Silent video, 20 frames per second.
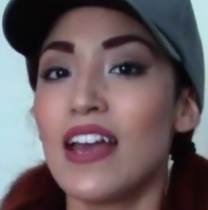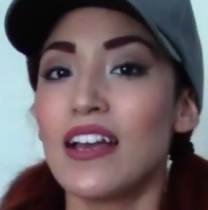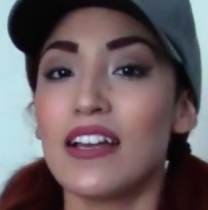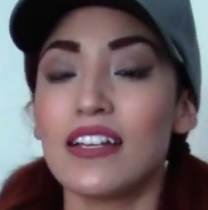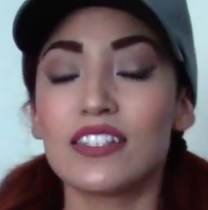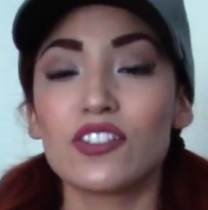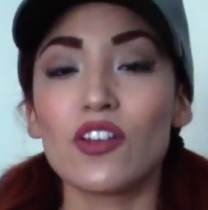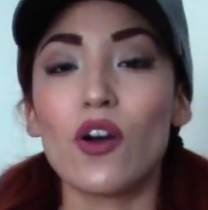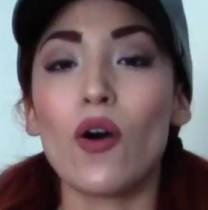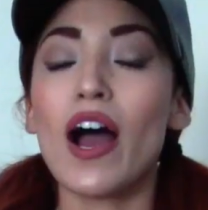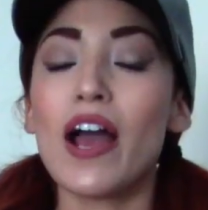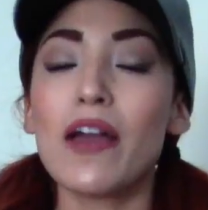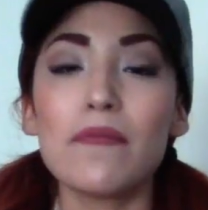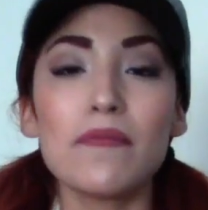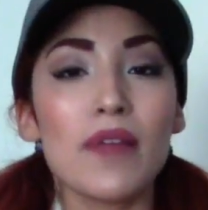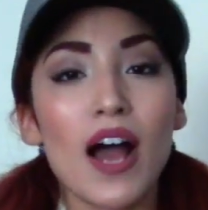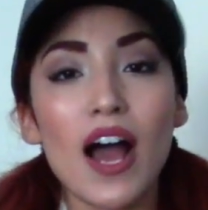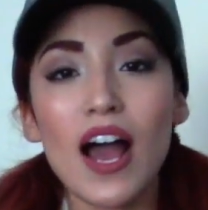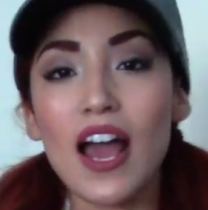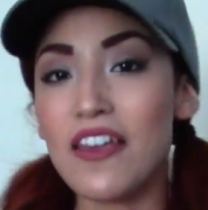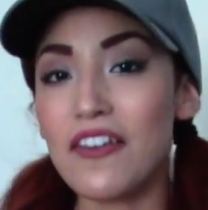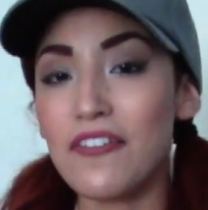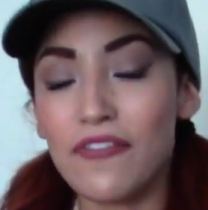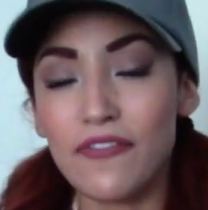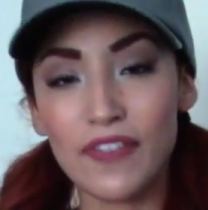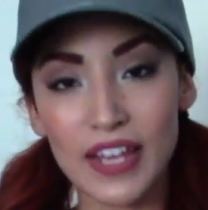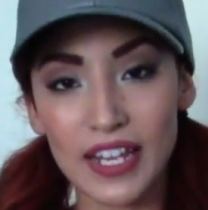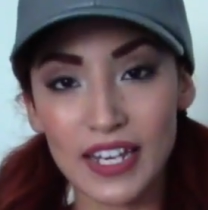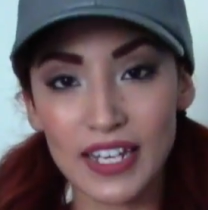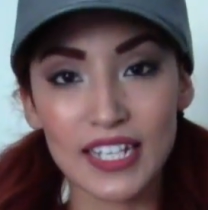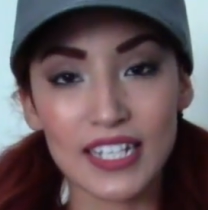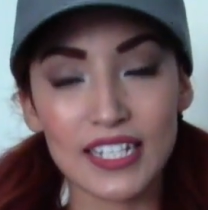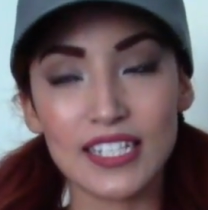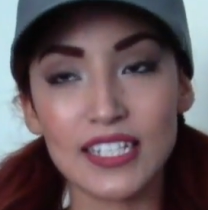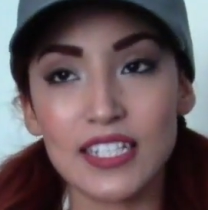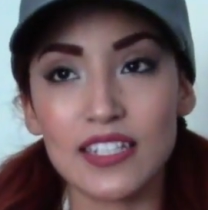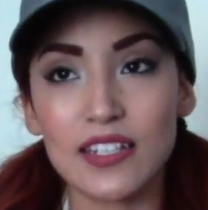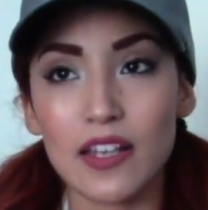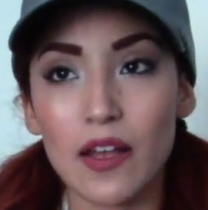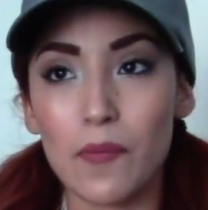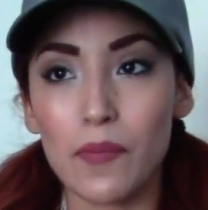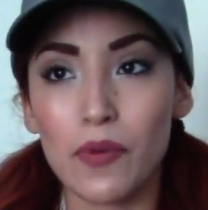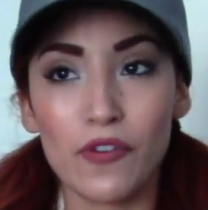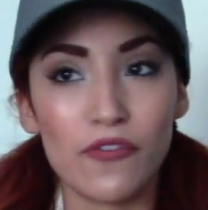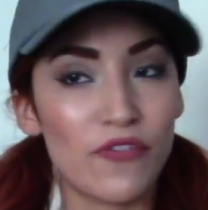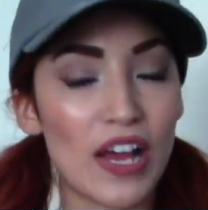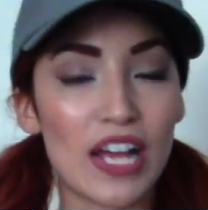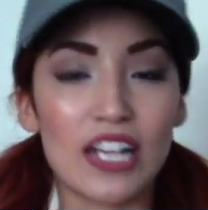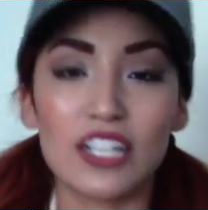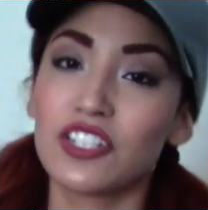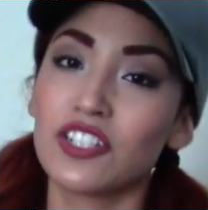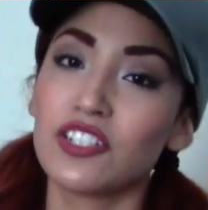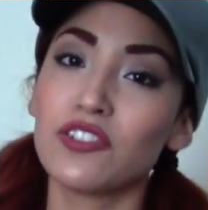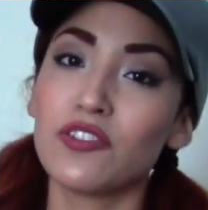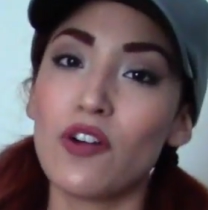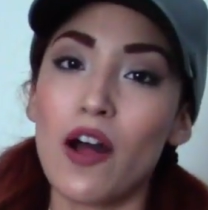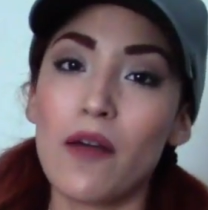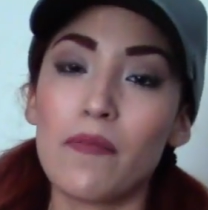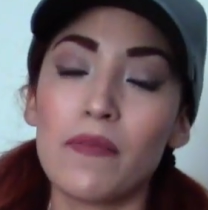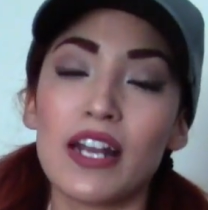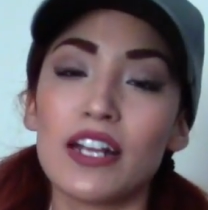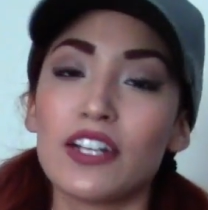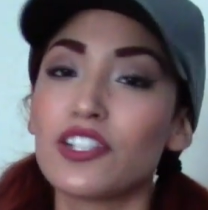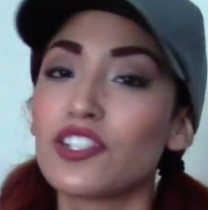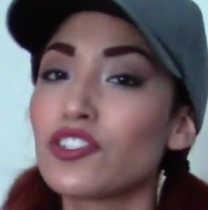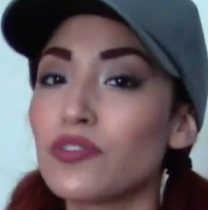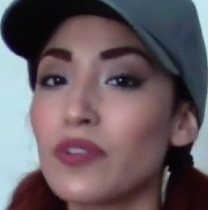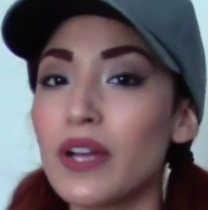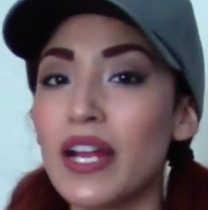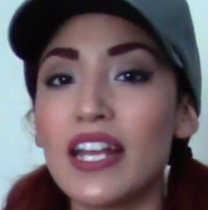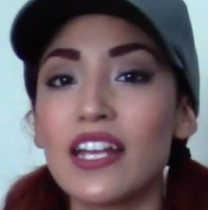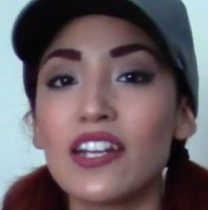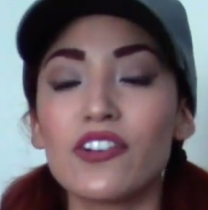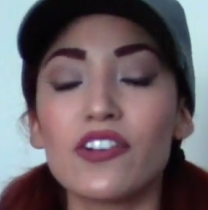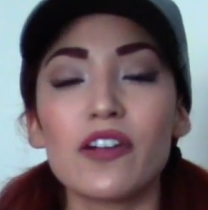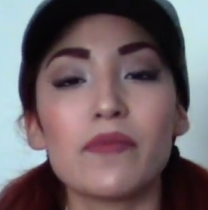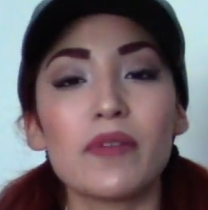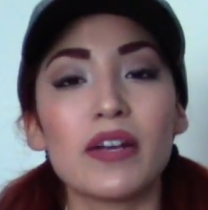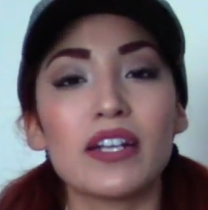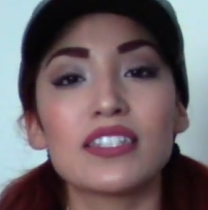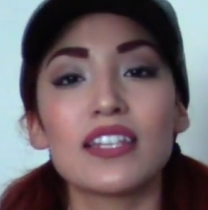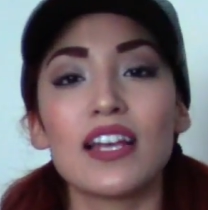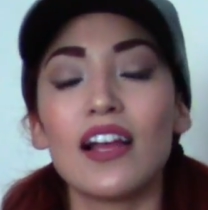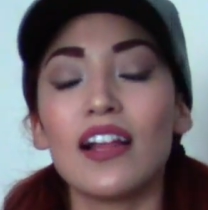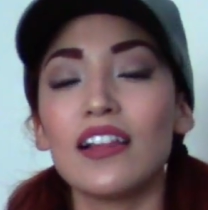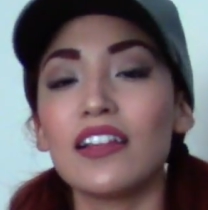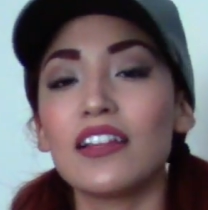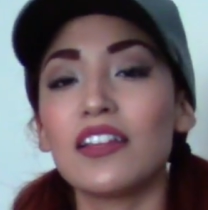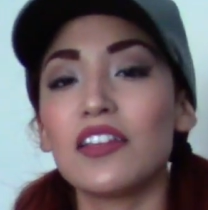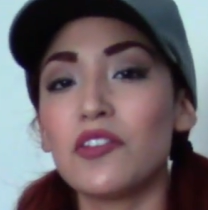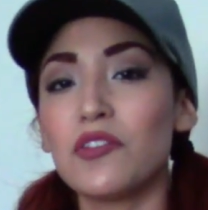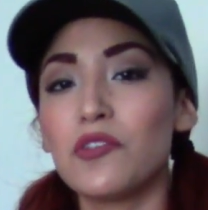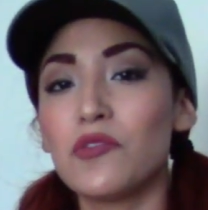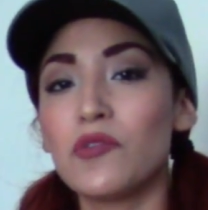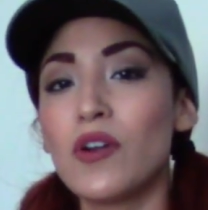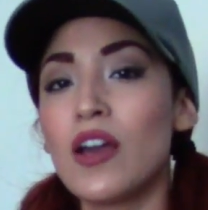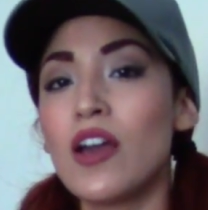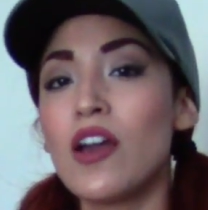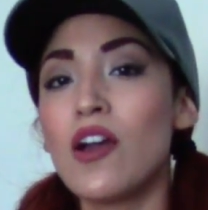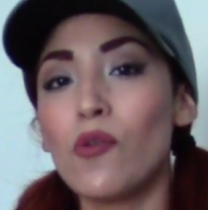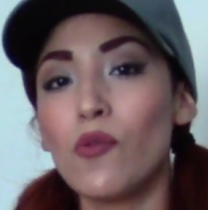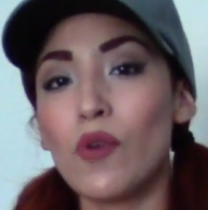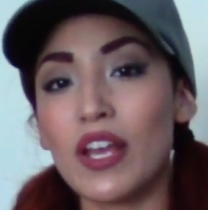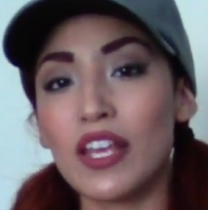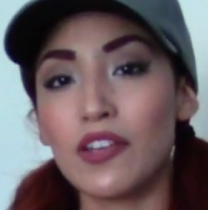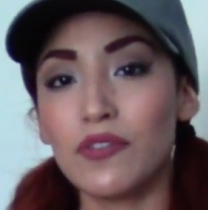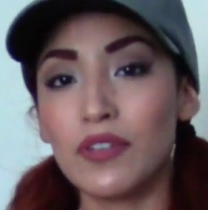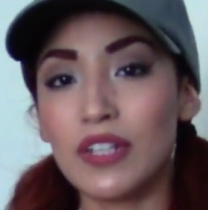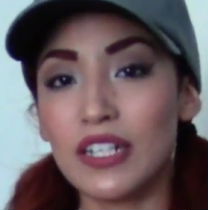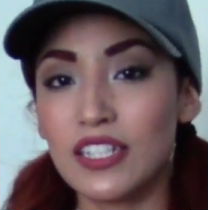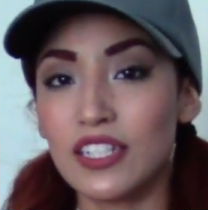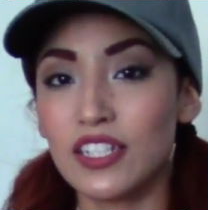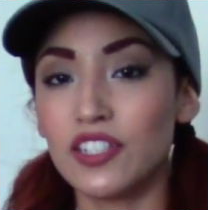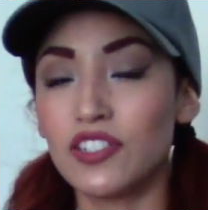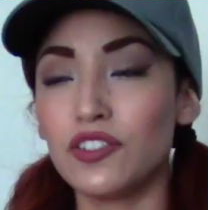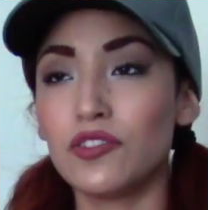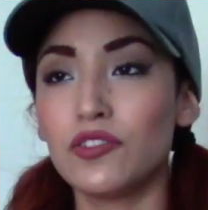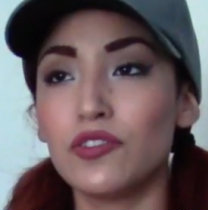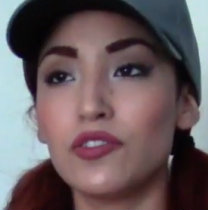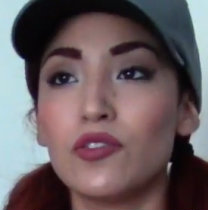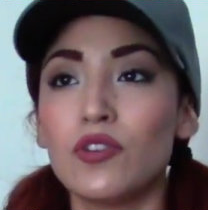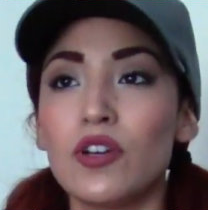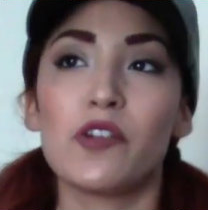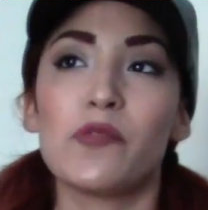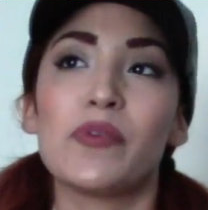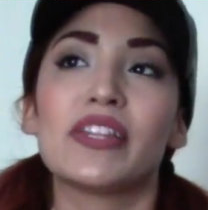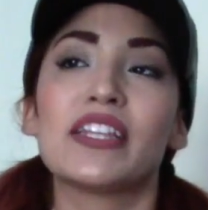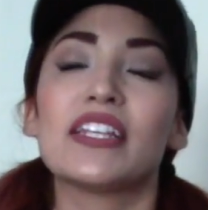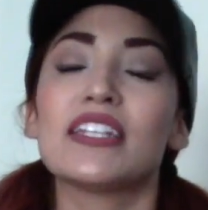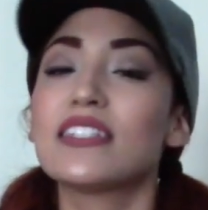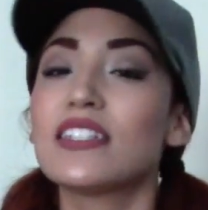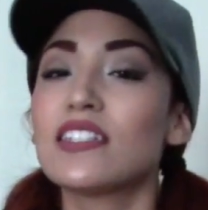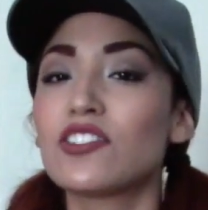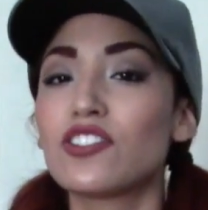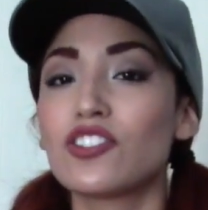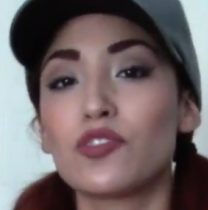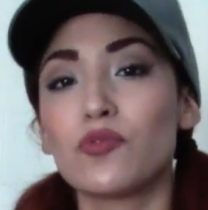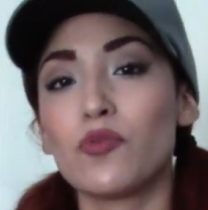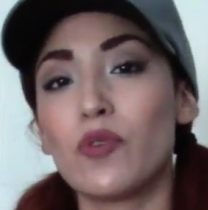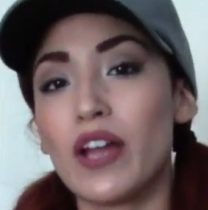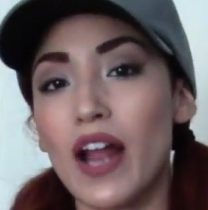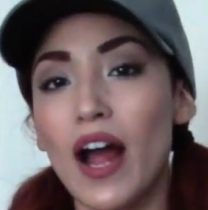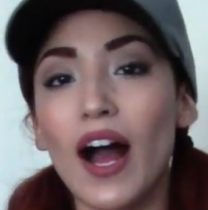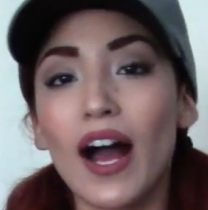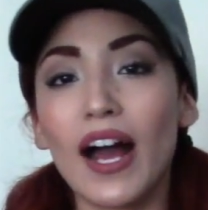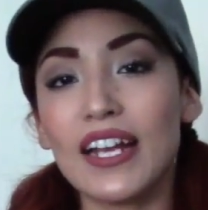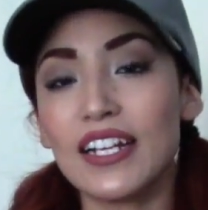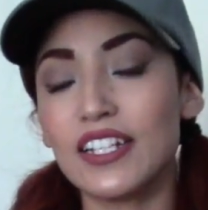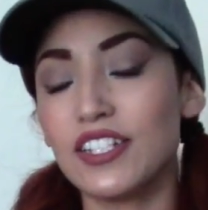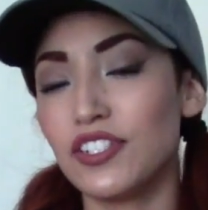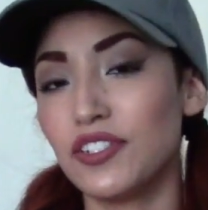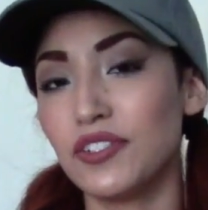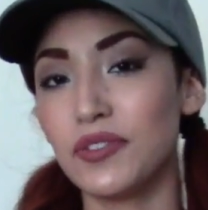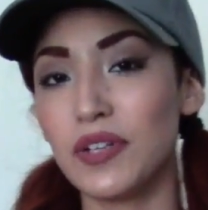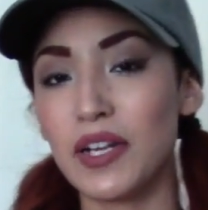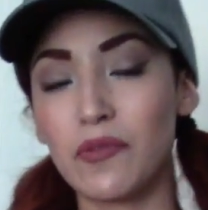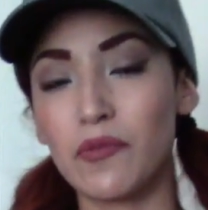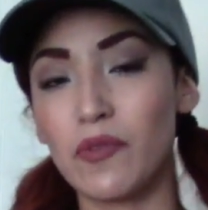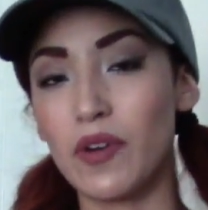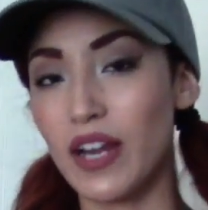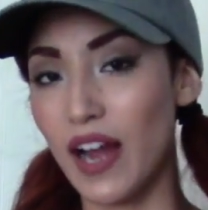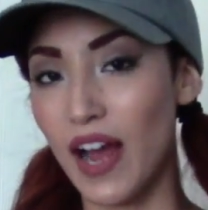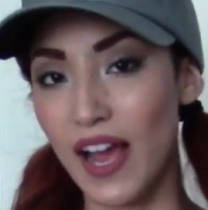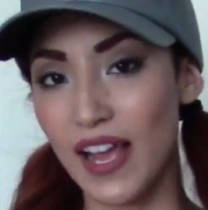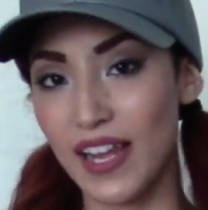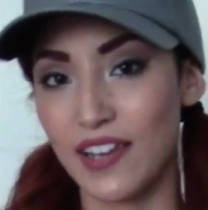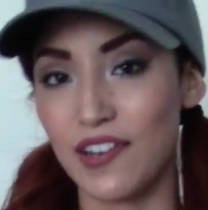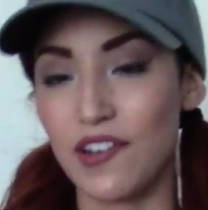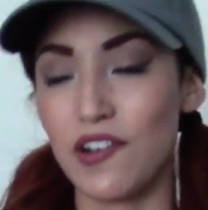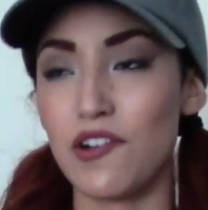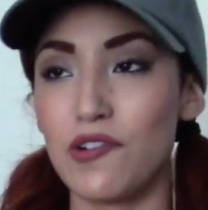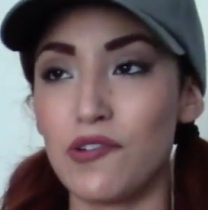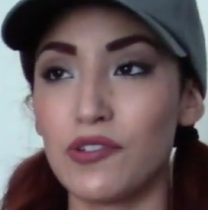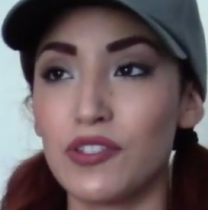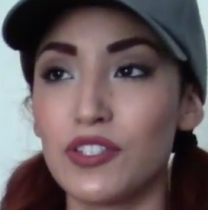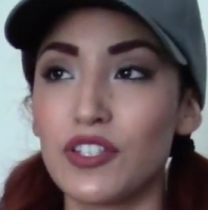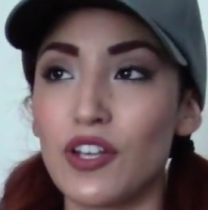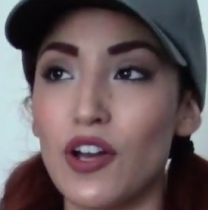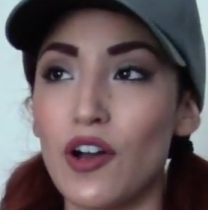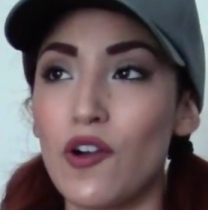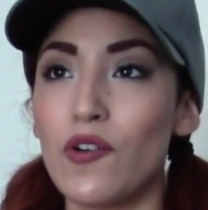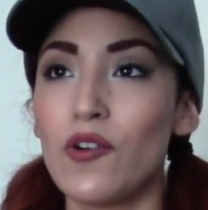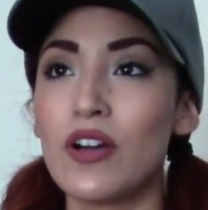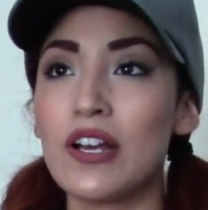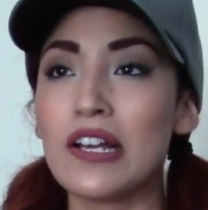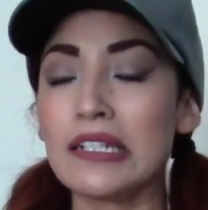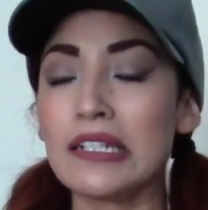So I'm not a fitness professional, I'm not a trainer, I'm not telling you what you need to do, but this is just what I do and what I know. So